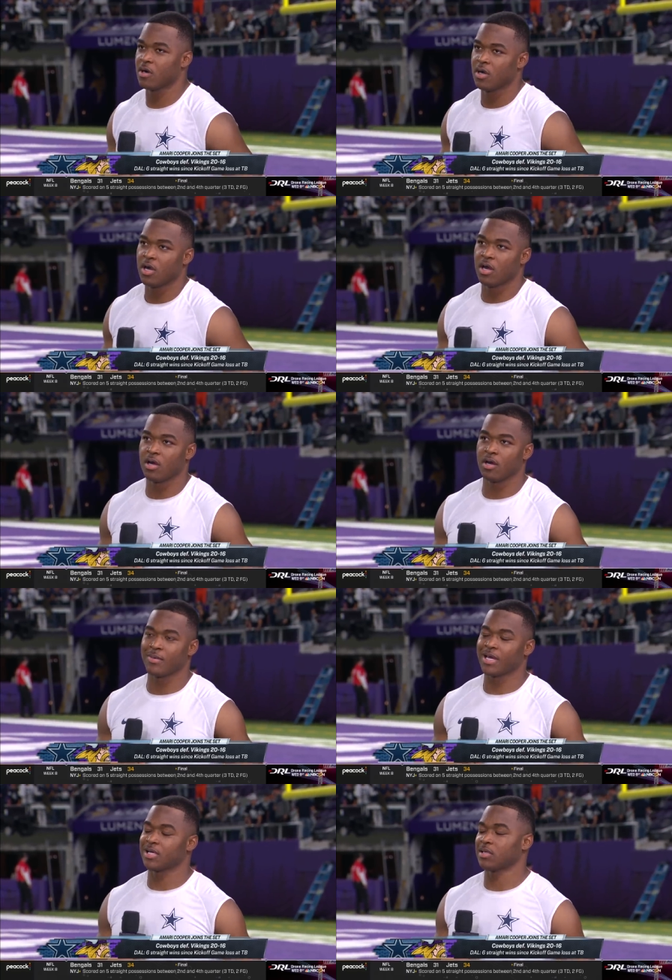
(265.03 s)
Uh-huh.
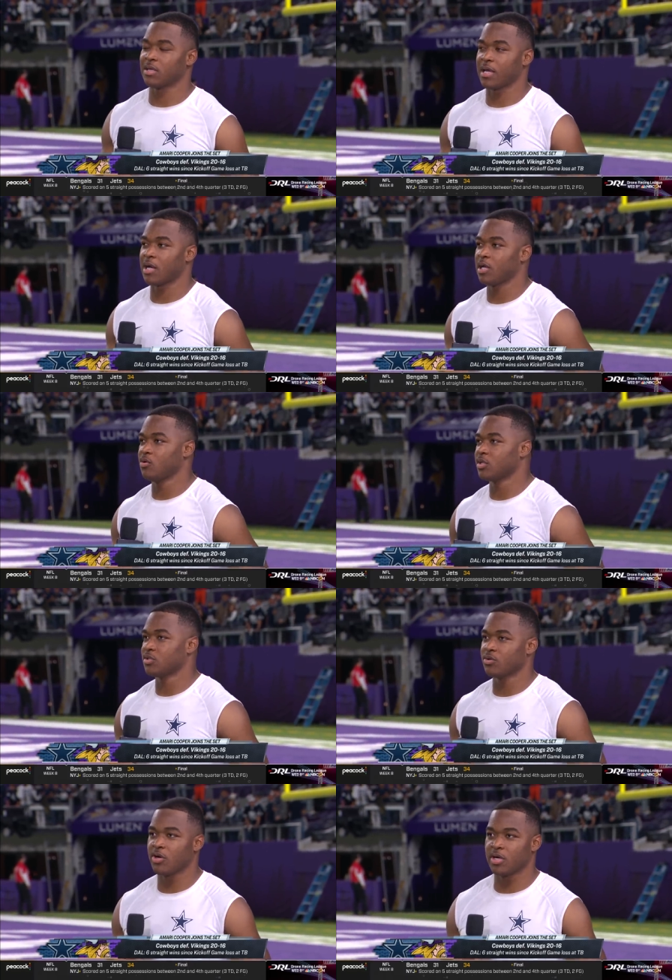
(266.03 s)
Um, like I like I alluded
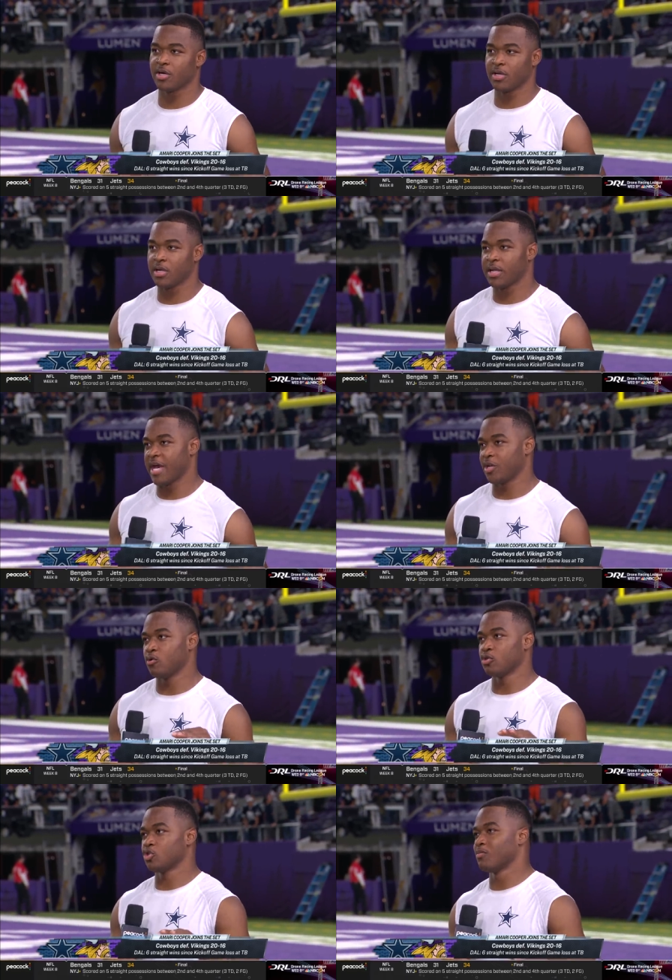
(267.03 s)
to earlier, that
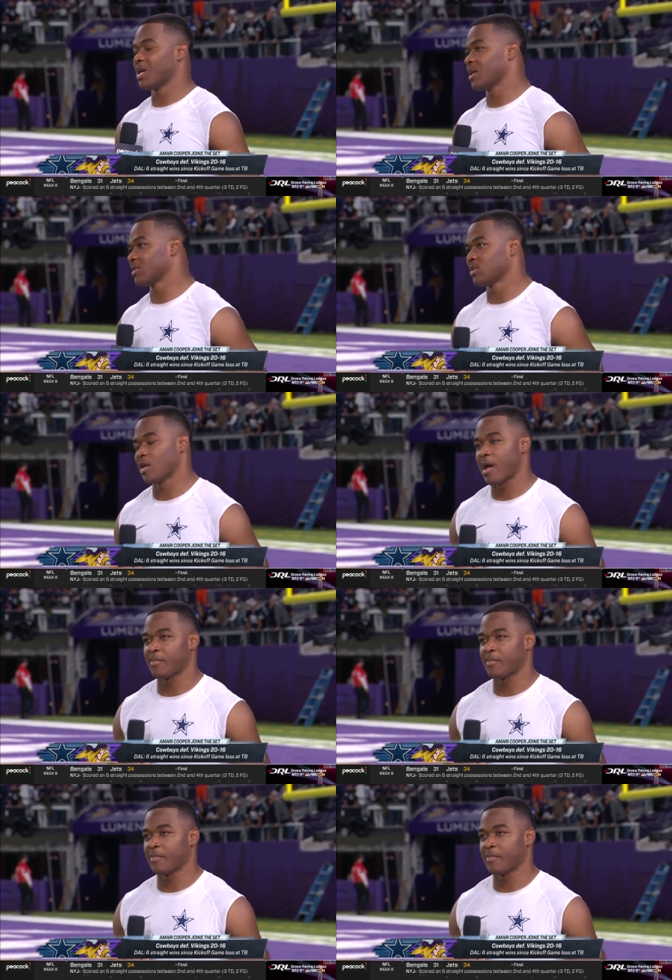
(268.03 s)
neutral mindset.